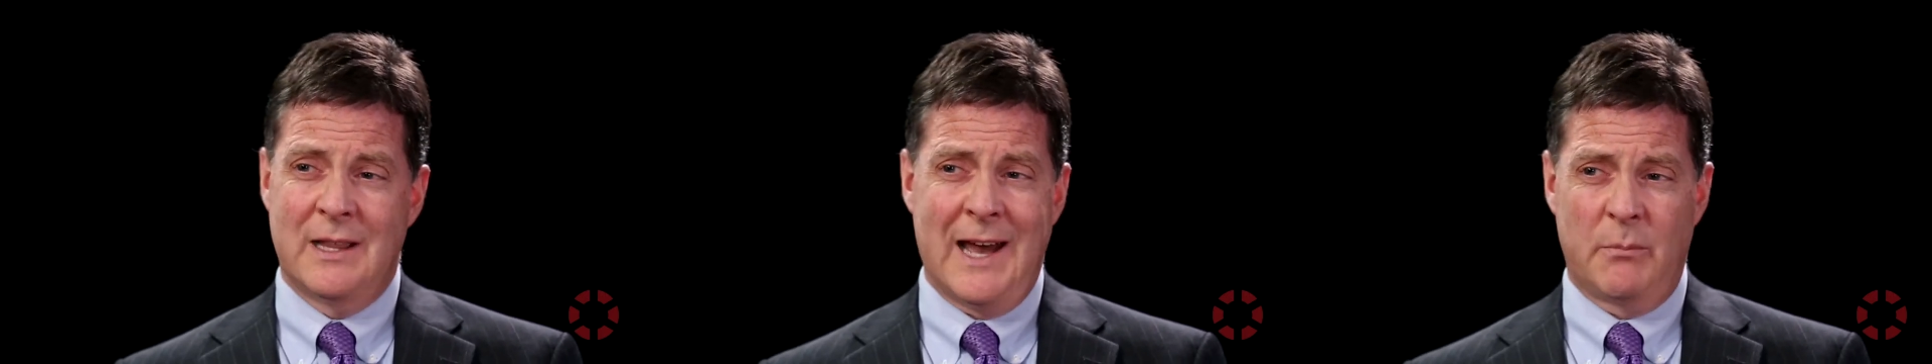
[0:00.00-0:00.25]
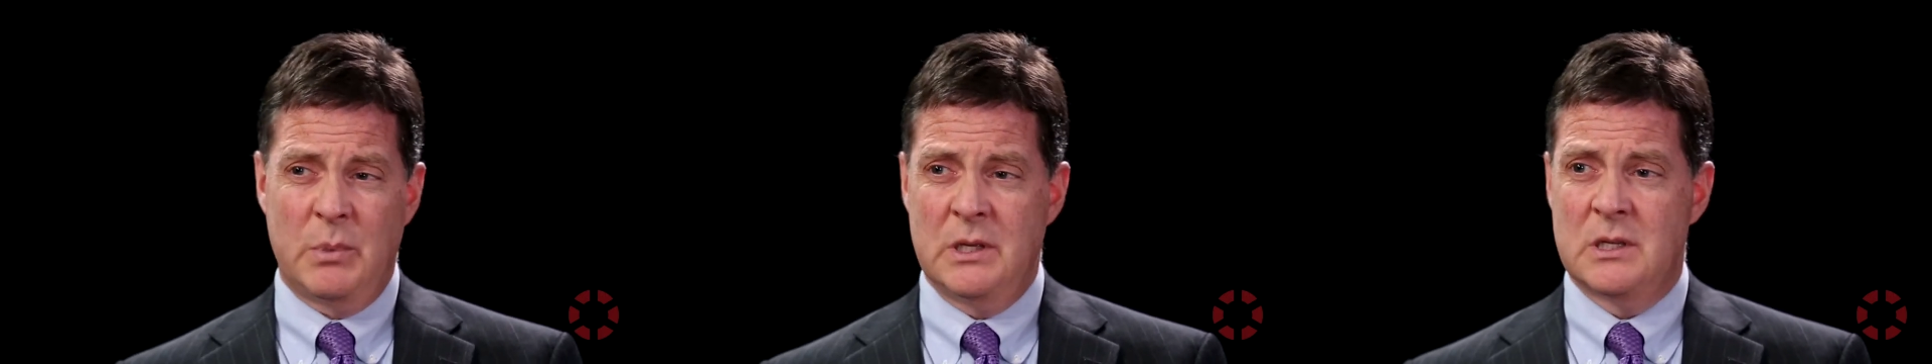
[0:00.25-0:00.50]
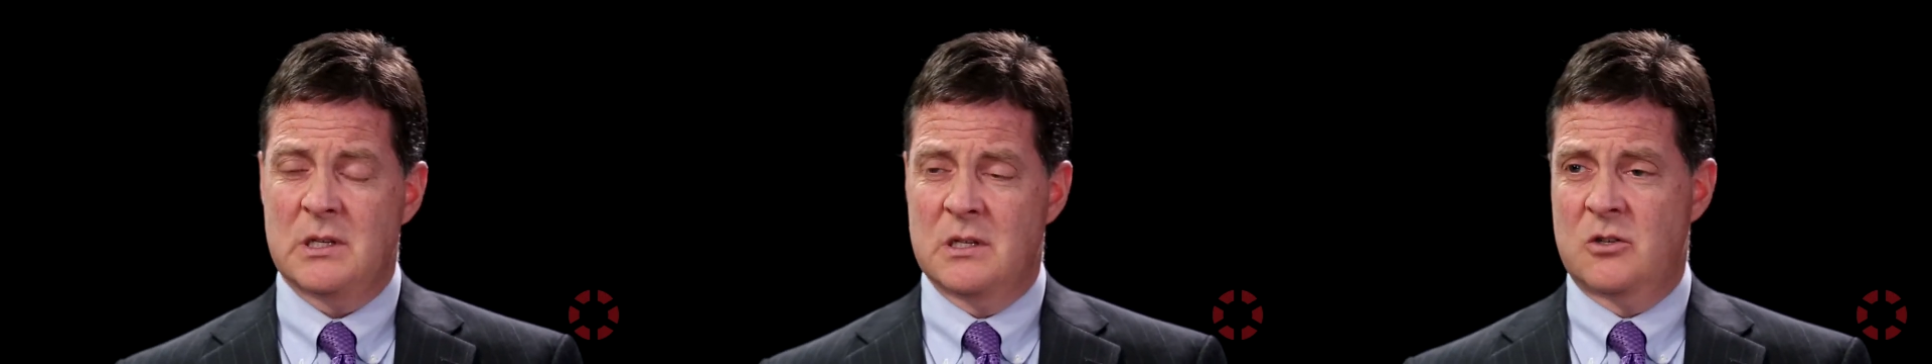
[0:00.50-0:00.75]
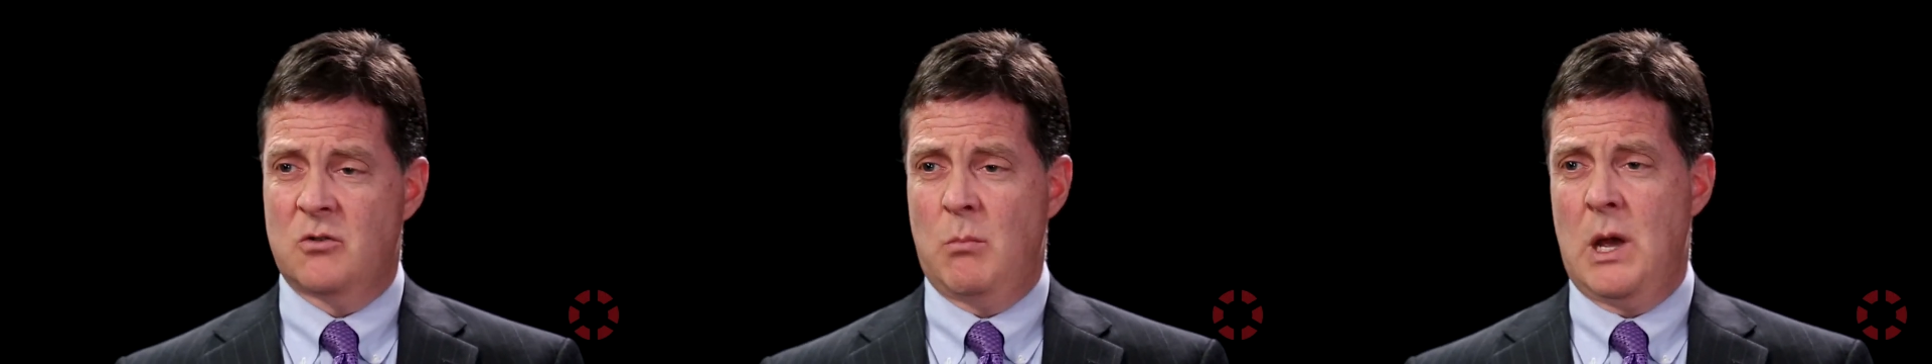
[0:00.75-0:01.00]
That piece
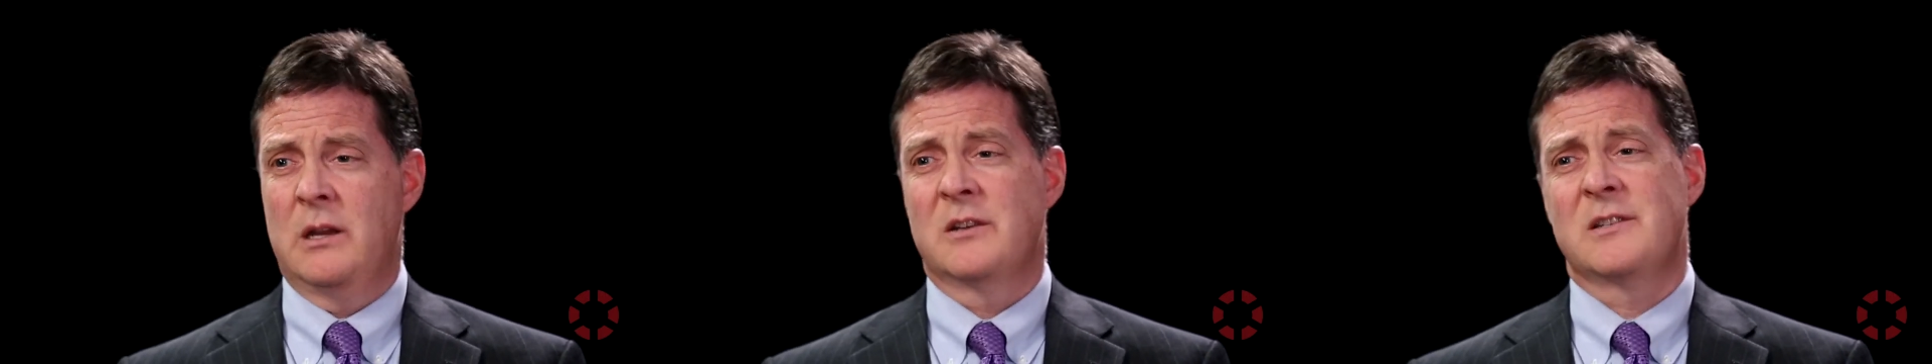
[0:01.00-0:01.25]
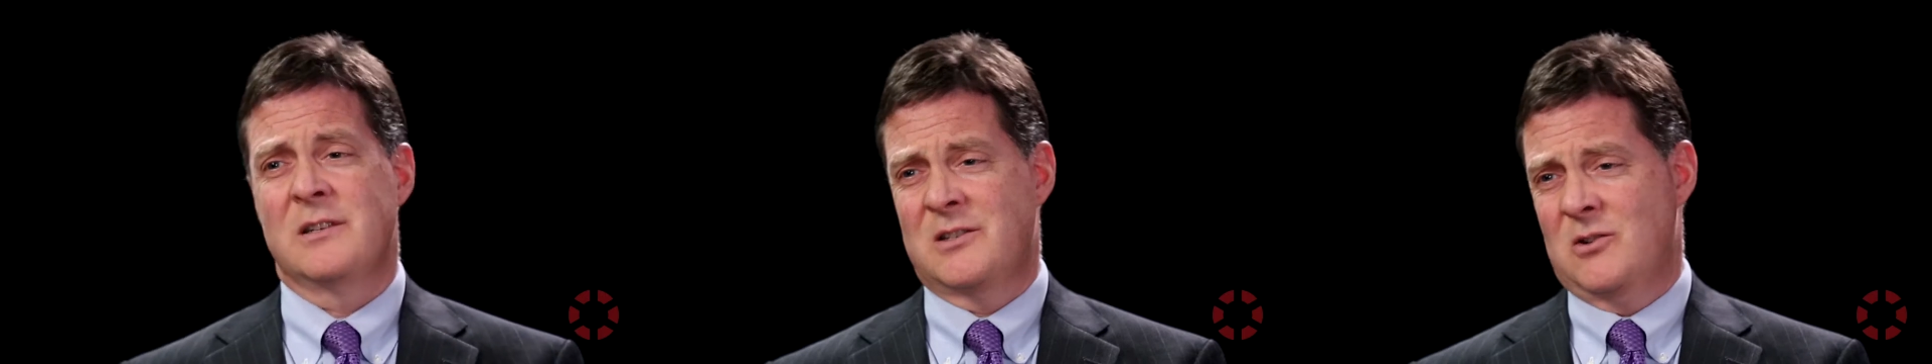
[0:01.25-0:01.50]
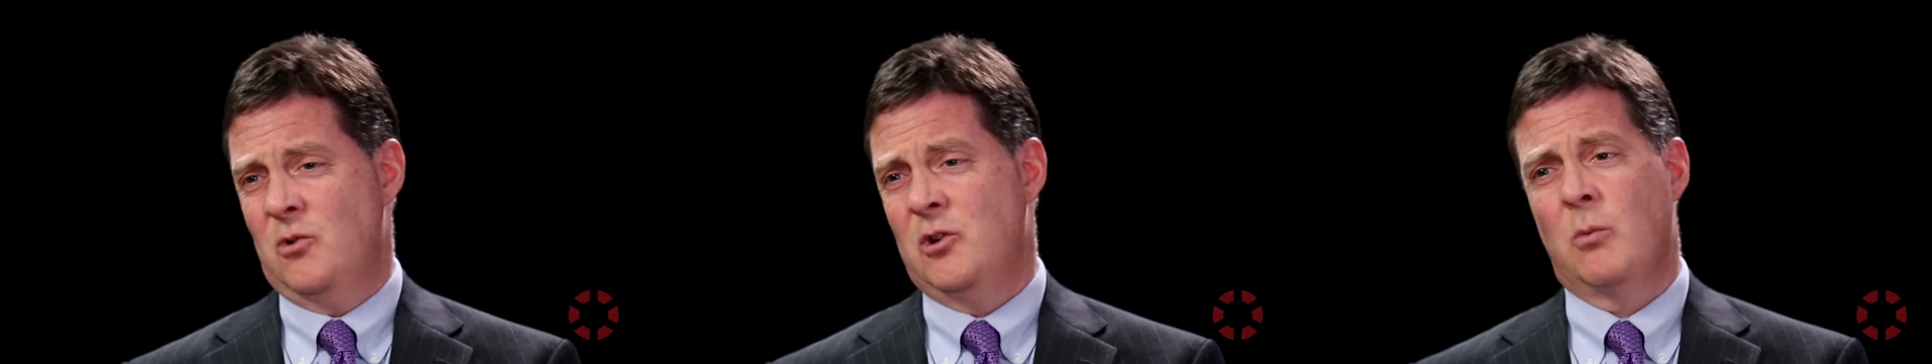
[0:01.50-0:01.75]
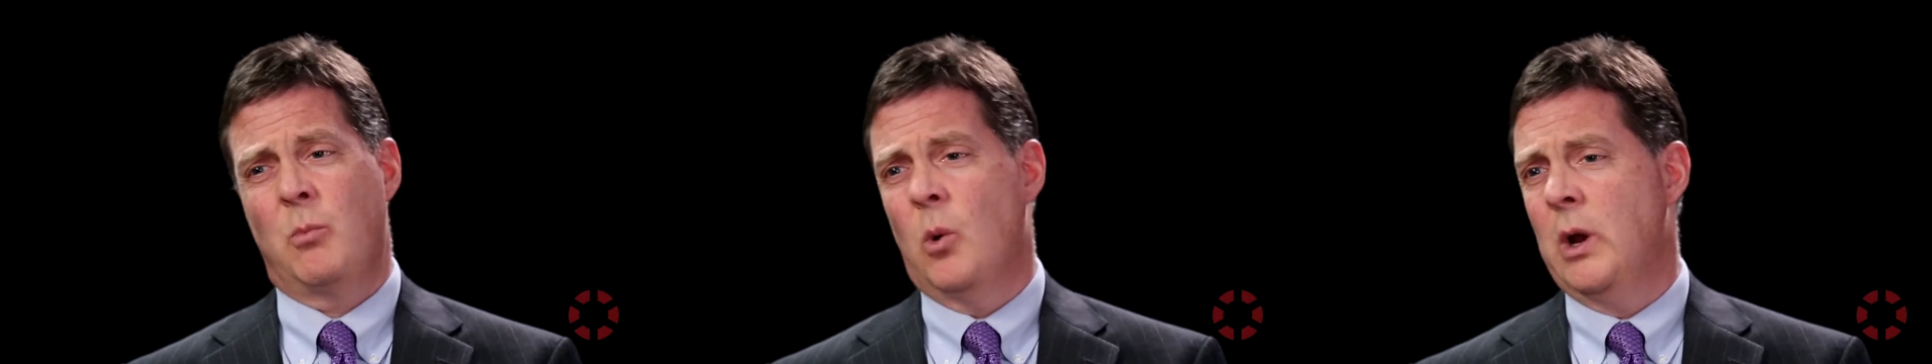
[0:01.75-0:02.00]
is tremendous. And so,
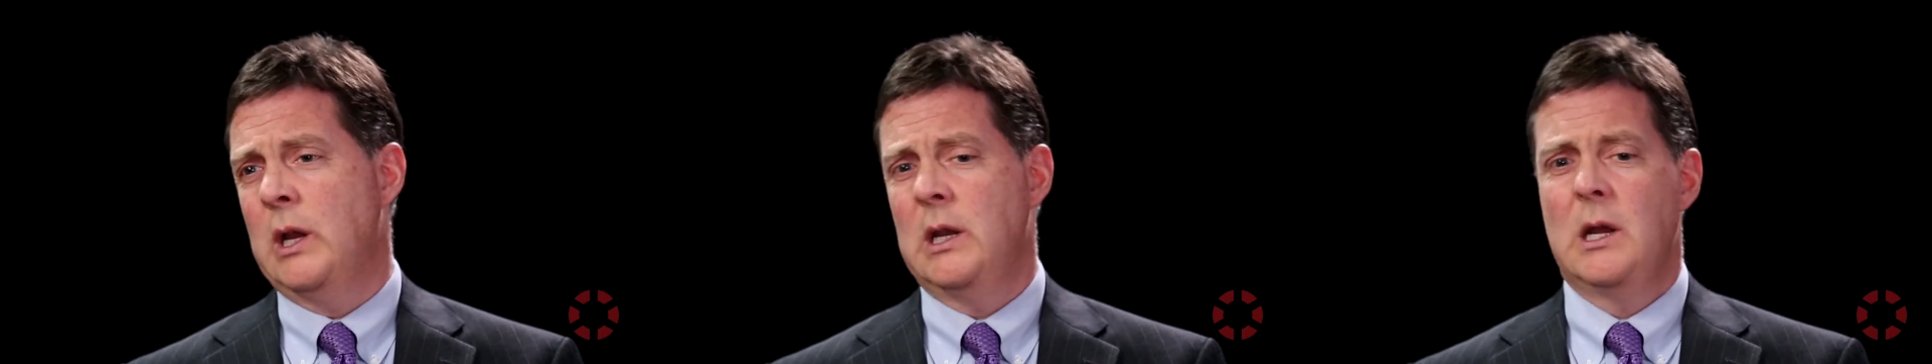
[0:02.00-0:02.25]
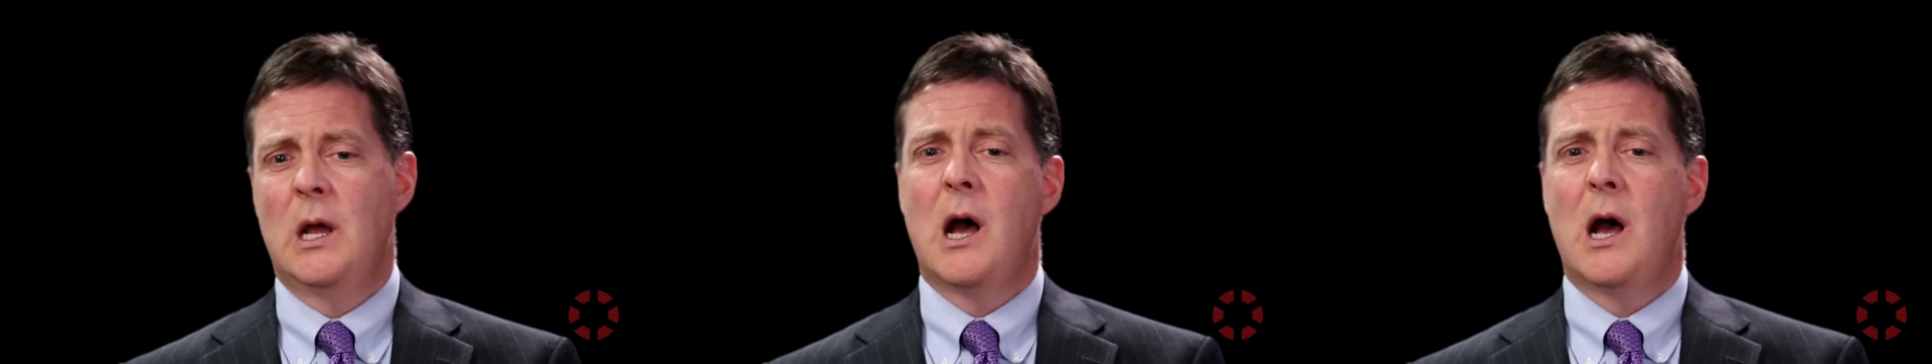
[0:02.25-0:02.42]
to your point,